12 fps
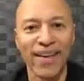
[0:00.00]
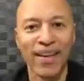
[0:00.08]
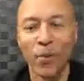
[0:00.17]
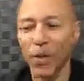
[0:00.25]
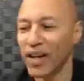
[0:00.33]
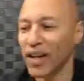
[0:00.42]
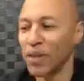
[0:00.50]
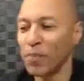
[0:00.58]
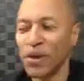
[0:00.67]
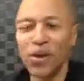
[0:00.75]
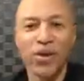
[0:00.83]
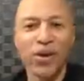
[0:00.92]
When the
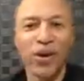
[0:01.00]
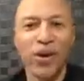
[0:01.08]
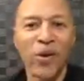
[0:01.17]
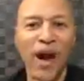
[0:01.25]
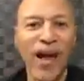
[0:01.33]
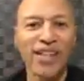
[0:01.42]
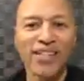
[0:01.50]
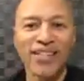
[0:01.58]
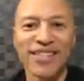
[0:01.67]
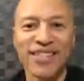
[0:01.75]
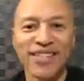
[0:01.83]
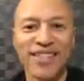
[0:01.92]
computer
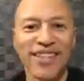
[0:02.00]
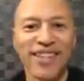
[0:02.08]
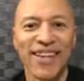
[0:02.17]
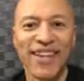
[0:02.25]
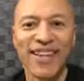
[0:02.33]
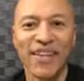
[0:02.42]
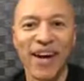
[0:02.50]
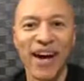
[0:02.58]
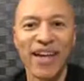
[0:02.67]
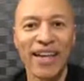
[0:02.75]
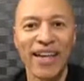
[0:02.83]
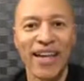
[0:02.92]
crashes,
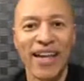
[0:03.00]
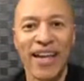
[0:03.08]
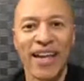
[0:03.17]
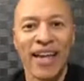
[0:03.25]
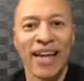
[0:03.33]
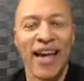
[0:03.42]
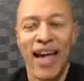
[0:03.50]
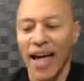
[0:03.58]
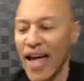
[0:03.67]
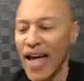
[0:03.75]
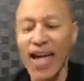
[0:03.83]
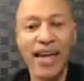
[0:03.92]
right?
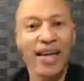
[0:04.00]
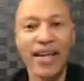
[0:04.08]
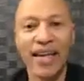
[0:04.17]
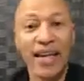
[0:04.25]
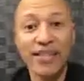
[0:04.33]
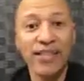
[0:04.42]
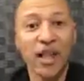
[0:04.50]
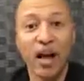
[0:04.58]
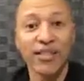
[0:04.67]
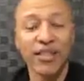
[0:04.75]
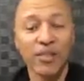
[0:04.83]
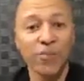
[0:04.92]
And it has
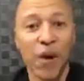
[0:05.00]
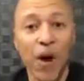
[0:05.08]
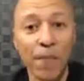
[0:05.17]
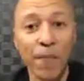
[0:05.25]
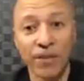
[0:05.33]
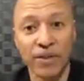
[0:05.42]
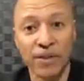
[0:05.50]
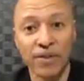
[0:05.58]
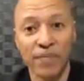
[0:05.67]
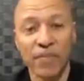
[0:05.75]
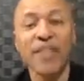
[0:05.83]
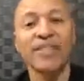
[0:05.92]
lost its purpose,
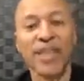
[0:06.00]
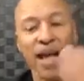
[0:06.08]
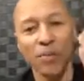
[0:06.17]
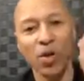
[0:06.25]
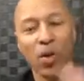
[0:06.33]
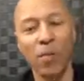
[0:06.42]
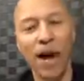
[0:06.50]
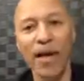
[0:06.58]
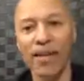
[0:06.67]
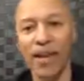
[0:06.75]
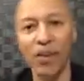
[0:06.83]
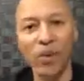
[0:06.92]
it's time to go buy
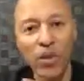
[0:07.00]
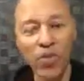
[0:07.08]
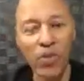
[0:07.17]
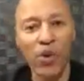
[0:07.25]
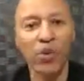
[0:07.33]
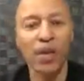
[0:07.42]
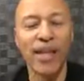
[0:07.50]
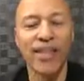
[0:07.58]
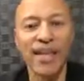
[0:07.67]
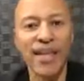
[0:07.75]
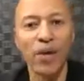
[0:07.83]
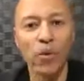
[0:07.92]
another one, throw that
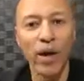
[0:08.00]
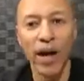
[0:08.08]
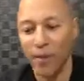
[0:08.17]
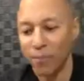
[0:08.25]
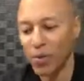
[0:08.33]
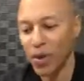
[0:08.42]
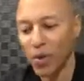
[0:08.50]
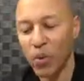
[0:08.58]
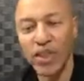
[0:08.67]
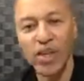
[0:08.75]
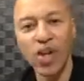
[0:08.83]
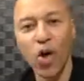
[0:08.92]
thing away.
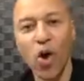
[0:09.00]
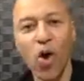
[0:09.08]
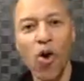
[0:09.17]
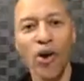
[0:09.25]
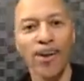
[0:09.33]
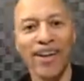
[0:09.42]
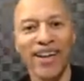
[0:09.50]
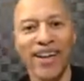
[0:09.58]
When the cord